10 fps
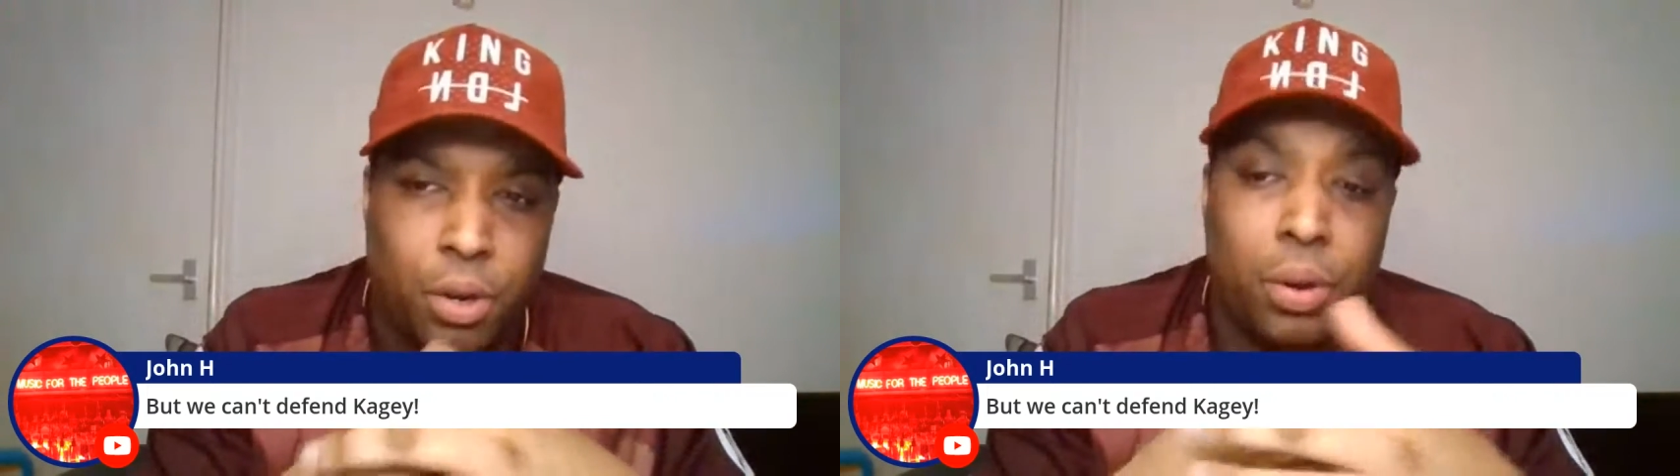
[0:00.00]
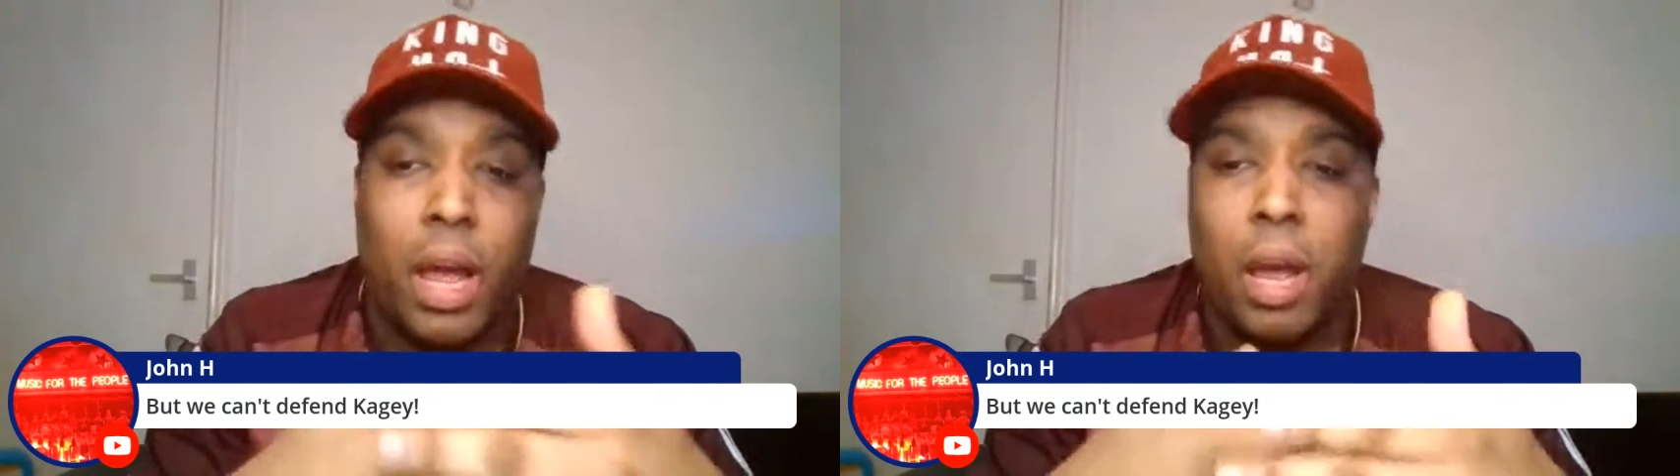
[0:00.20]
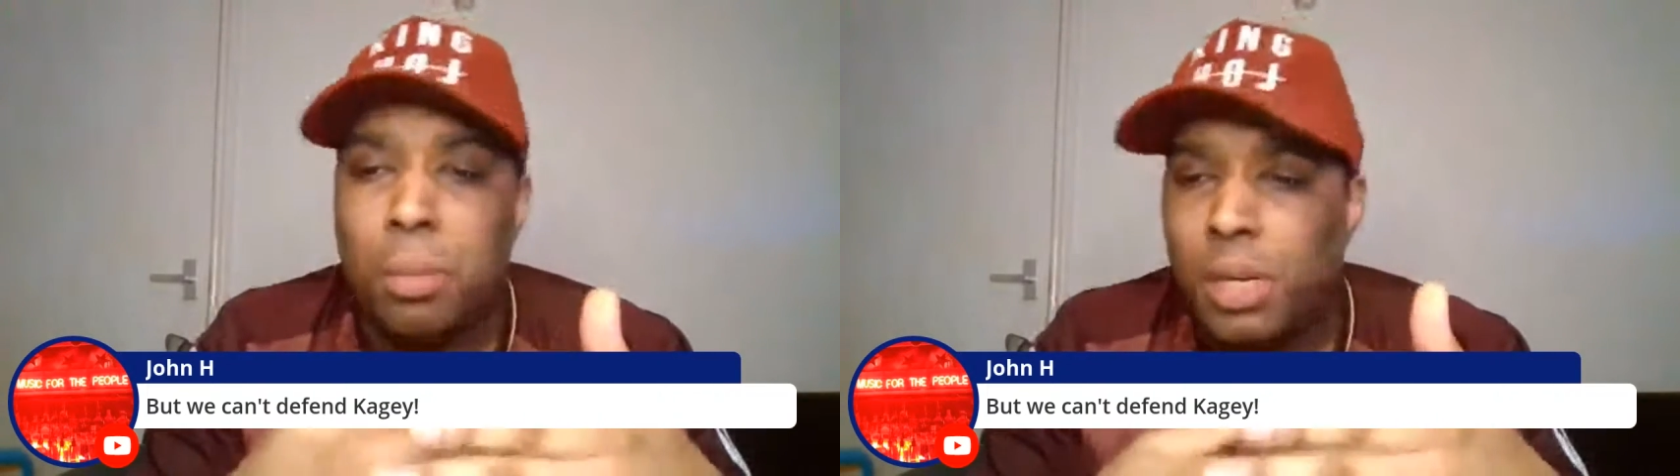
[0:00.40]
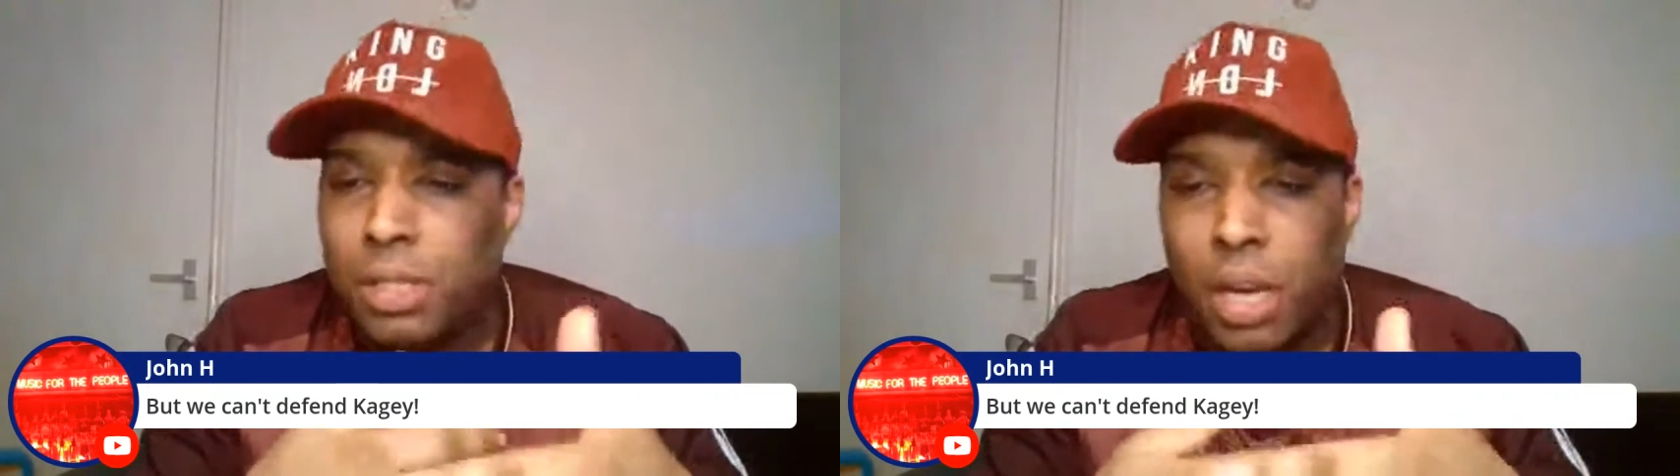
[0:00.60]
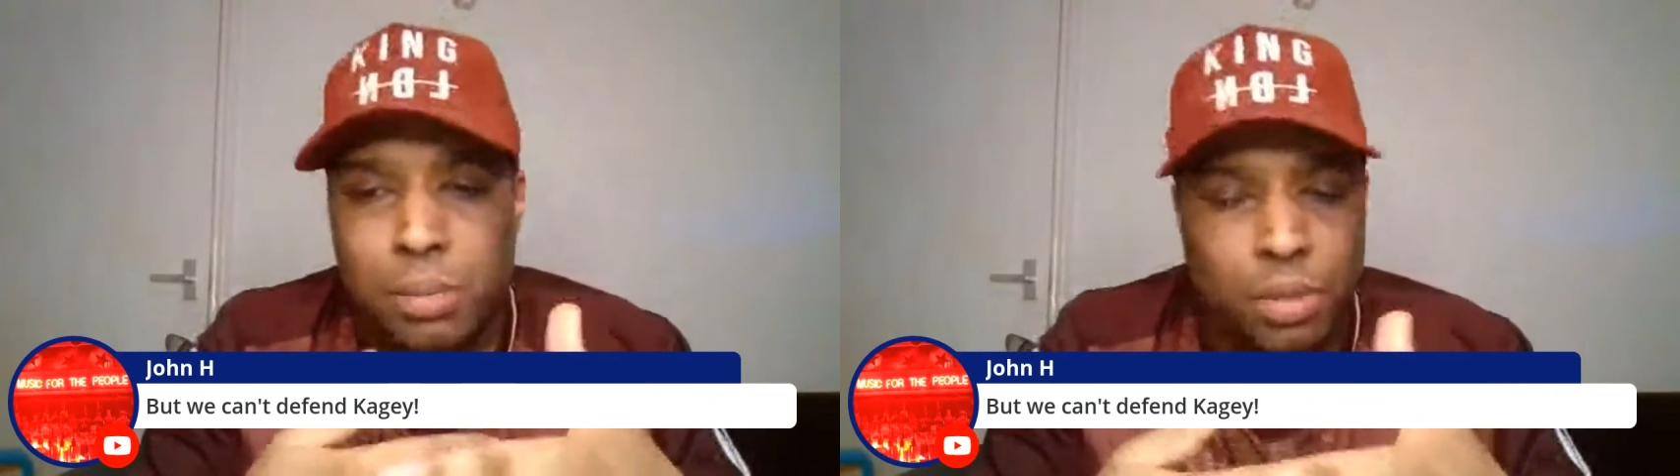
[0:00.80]
I don't know how
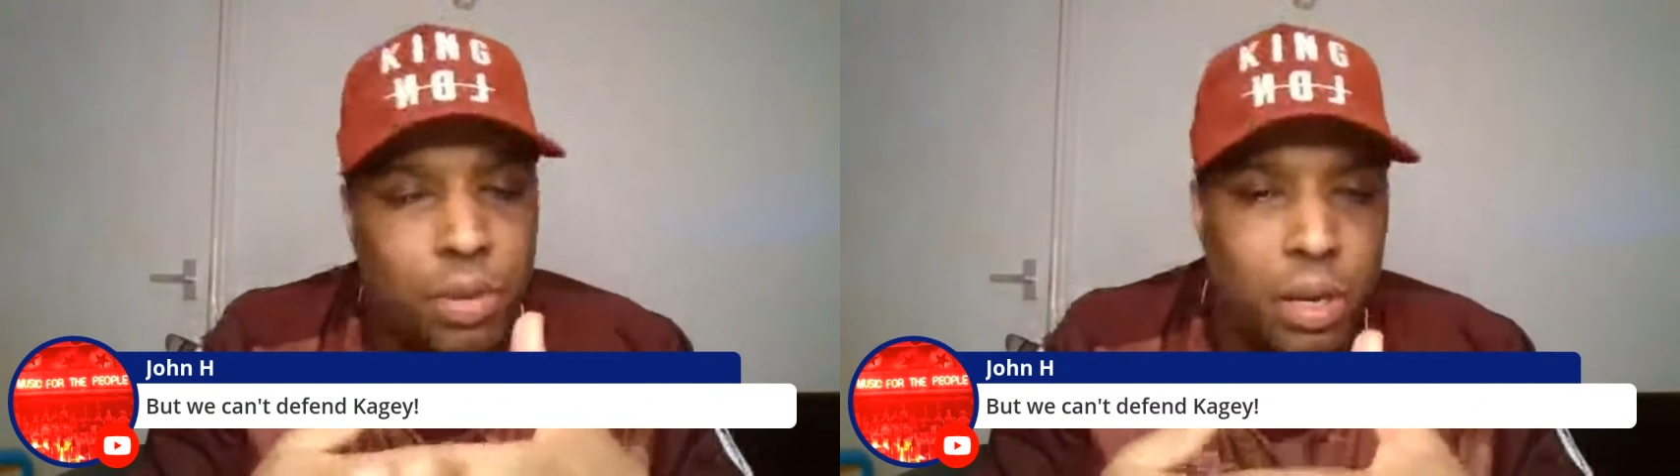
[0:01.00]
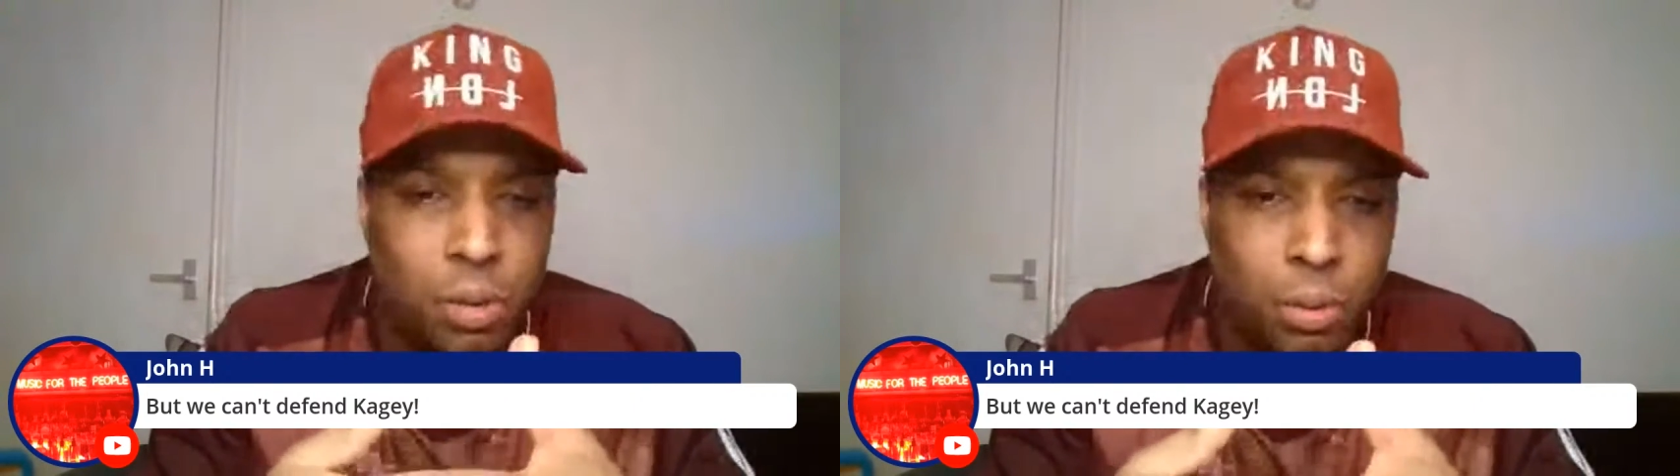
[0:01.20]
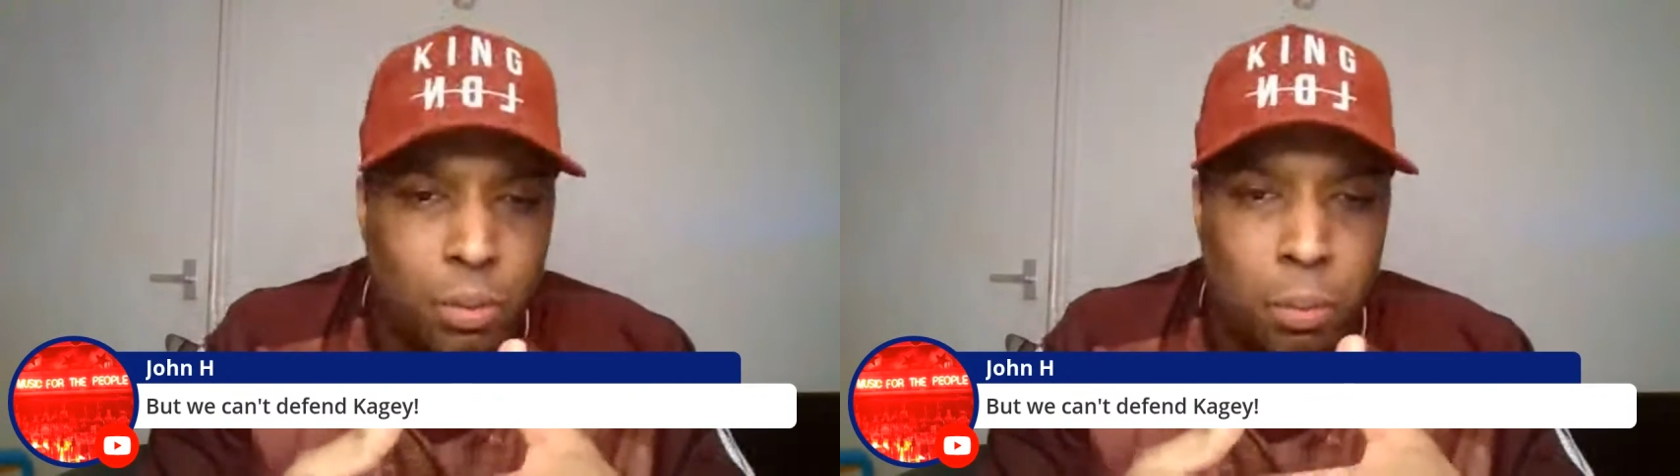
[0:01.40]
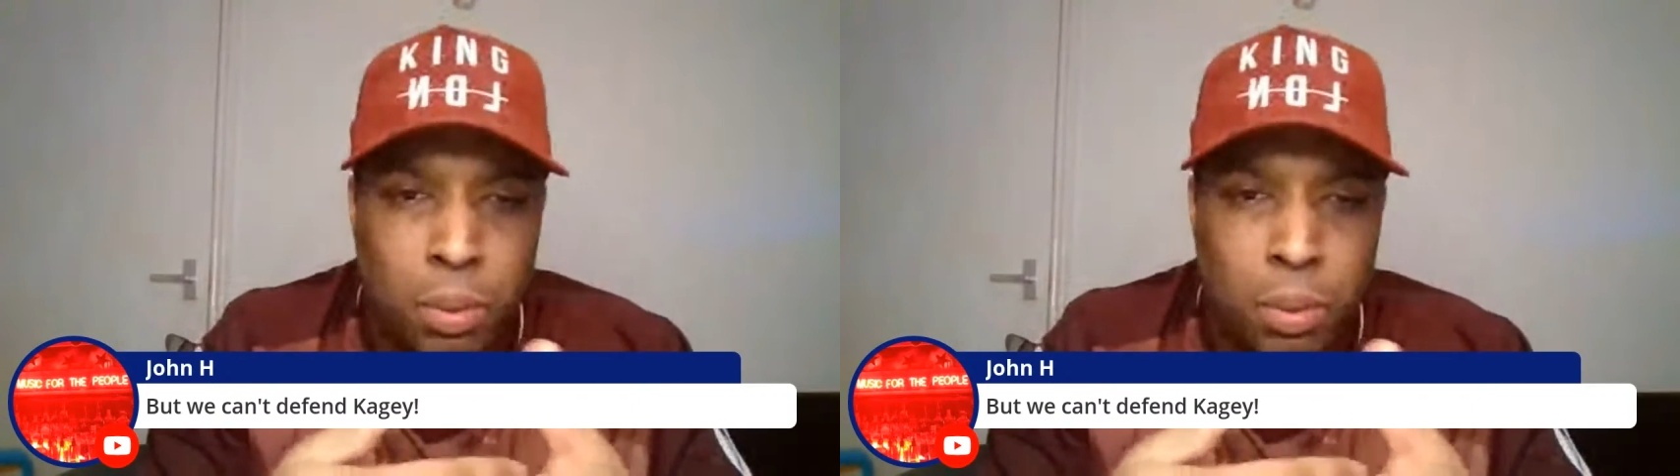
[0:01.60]
many times I've got to